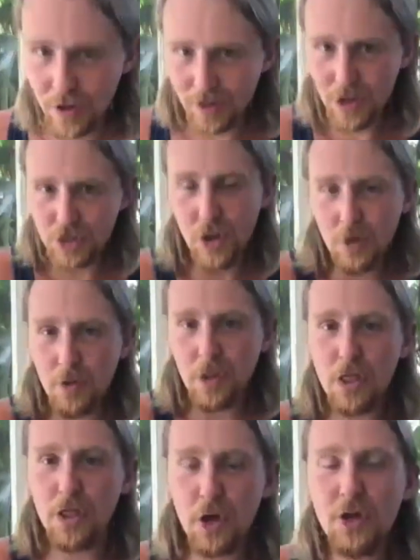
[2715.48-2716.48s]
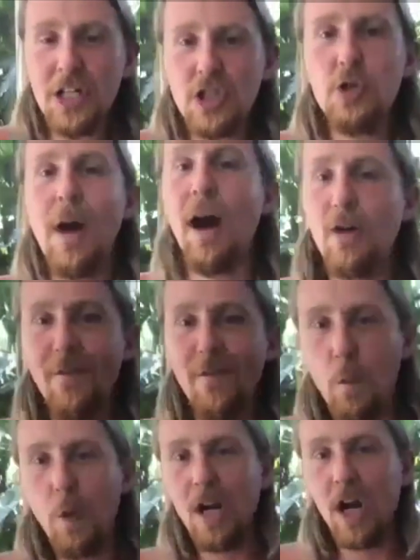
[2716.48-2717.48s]
so 32 out of
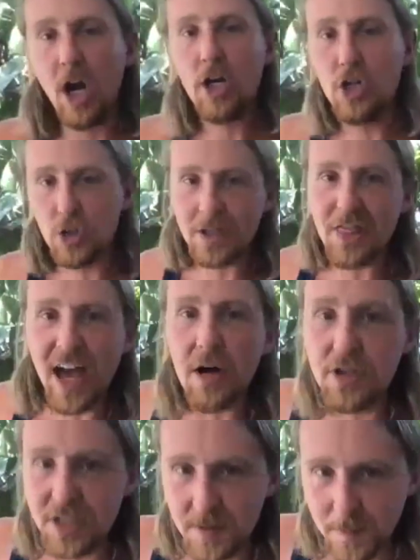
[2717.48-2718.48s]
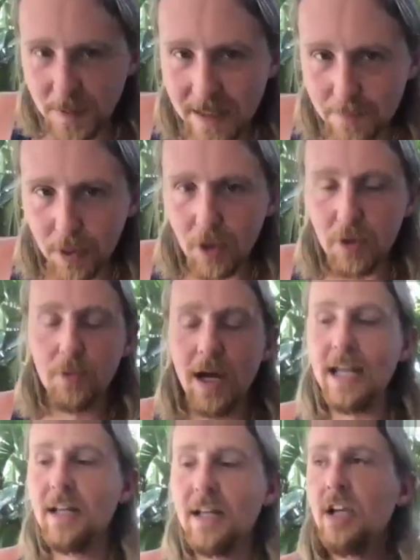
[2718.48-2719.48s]
100,000 people,
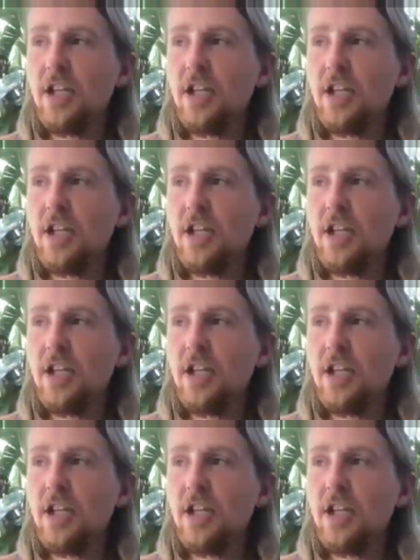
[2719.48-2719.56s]
right? You